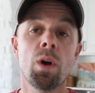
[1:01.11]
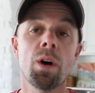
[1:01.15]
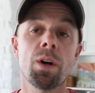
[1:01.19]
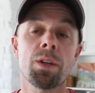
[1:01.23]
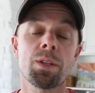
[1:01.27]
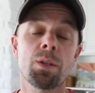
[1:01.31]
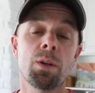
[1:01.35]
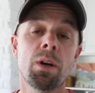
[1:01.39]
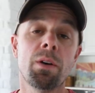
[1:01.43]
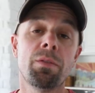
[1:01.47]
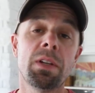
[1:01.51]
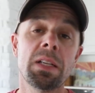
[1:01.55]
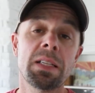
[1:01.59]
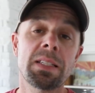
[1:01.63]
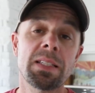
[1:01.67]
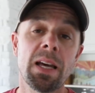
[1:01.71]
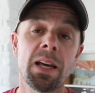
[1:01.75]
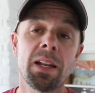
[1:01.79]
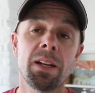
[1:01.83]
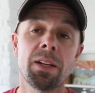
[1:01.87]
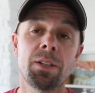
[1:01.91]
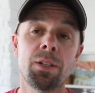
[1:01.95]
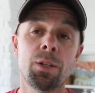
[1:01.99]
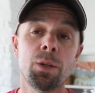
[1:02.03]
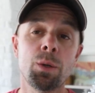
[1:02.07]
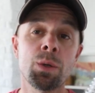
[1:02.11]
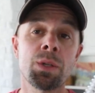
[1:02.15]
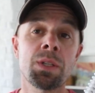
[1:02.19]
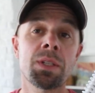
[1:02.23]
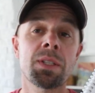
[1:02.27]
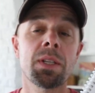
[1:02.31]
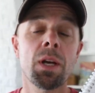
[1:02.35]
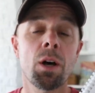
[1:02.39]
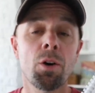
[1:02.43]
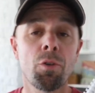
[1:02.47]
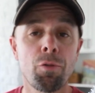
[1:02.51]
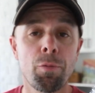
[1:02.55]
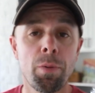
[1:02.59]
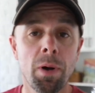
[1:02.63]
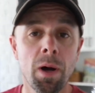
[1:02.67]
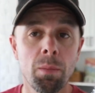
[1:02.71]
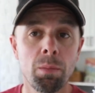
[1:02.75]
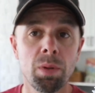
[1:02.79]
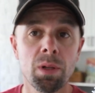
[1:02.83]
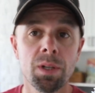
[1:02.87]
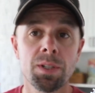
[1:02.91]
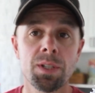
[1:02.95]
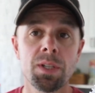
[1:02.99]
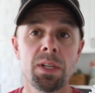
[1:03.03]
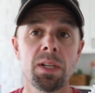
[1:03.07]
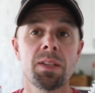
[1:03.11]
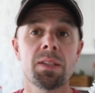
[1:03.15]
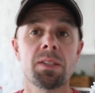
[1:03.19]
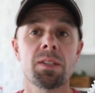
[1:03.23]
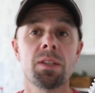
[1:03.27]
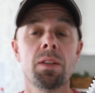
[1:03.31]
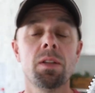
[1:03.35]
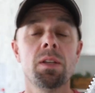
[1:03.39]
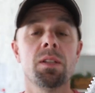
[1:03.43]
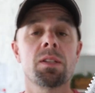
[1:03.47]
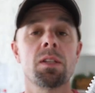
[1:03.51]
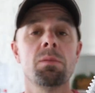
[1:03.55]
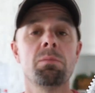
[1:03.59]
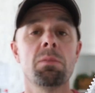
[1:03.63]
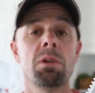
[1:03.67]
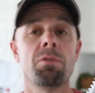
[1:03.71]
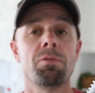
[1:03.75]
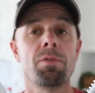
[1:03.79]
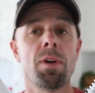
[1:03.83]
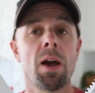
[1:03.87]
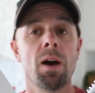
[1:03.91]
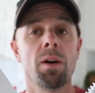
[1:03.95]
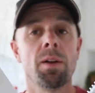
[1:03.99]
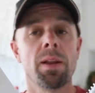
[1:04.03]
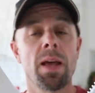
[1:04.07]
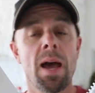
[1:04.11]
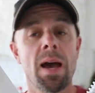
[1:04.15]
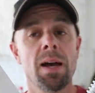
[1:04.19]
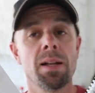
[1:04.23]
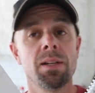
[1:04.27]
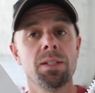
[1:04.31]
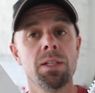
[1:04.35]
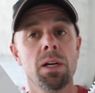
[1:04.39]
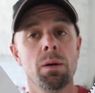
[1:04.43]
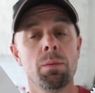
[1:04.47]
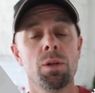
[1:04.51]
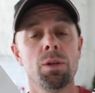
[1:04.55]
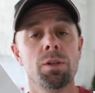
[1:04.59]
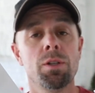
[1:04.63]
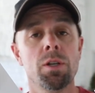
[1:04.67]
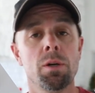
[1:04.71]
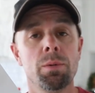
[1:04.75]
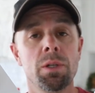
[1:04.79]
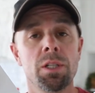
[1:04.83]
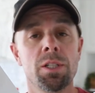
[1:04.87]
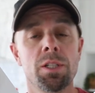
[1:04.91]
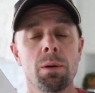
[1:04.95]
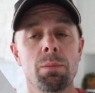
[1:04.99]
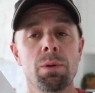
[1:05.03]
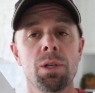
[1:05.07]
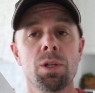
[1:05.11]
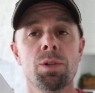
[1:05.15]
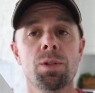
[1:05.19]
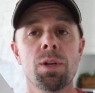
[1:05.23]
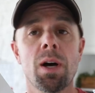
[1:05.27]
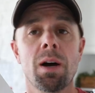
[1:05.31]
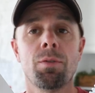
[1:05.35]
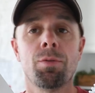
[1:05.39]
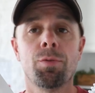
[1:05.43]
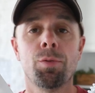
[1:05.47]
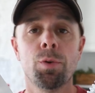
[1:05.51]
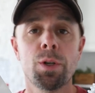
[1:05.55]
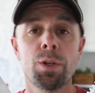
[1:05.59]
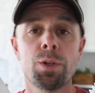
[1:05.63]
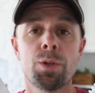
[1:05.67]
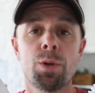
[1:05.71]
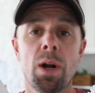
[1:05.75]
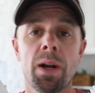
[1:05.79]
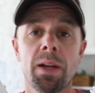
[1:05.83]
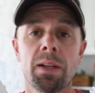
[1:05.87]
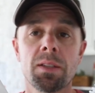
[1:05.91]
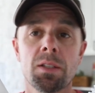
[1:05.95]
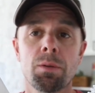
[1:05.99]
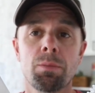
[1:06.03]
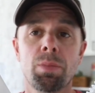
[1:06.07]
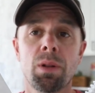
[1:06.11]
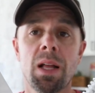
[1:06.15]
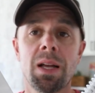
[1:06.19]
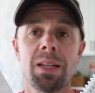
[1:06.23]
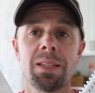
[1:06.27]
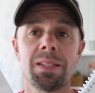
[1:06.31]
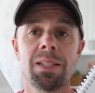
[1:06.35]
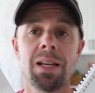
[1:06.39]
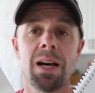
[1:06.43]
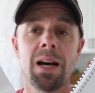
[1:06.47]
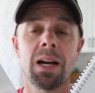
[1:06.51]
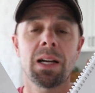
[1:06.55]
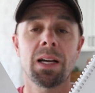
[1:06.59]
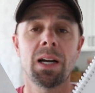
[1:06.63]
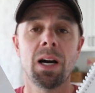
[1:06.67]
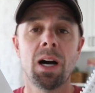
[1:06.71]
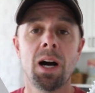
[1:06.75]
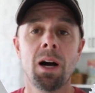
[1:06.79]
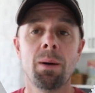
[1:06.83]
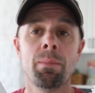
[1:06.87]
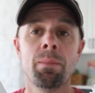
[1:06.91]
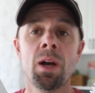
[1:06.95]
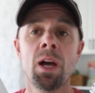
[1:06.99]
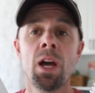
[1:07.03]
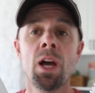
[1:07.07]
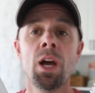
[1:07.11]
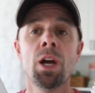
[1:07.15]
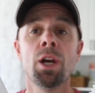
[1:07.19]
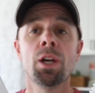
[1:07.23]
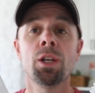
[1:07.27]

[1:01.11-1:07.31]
We also have decided to self-publish these, so these can be found at w w w dot freeze drying supplies dot com.